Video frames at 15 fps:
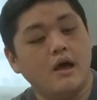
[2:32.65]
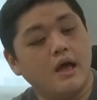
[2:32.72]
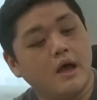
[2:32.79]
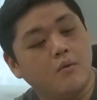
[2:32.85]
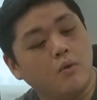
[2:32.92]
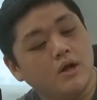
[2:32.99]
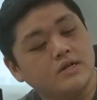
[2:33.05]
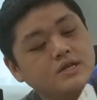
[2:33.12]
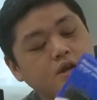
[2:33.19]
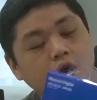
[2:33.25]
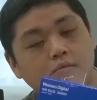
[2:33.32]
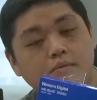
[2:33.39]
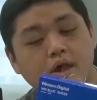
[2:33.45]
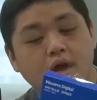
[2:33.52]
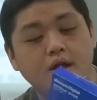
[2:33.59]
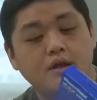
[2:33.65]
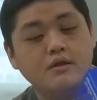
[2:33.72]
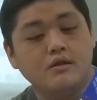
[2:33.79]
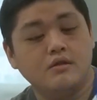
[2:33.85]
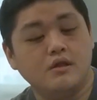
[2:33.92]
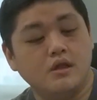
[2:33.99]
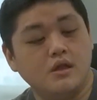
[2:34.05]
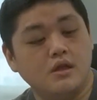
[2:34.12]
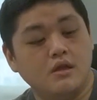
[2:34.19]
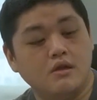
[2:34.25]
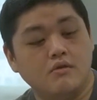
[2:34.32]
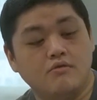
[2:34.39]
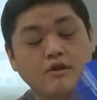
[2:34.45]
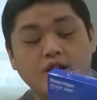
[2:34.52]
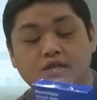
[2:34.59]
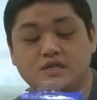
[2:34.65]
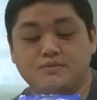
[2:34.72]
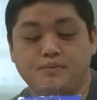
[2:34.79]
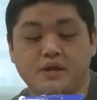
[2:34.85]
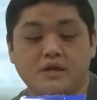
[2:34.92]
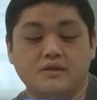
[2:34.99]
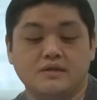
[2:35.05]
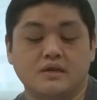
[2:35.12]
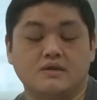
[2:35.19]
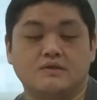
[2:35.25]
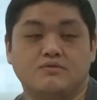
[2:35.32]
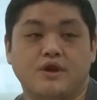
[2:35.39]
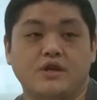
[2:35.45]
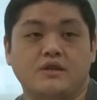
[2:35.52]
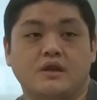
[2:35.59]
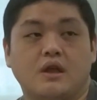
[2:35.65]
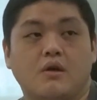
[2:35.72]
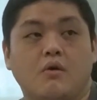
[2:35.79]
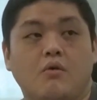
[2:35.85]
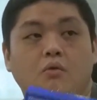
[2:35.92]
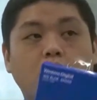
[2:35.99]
At one terabyte, the write speed is rated at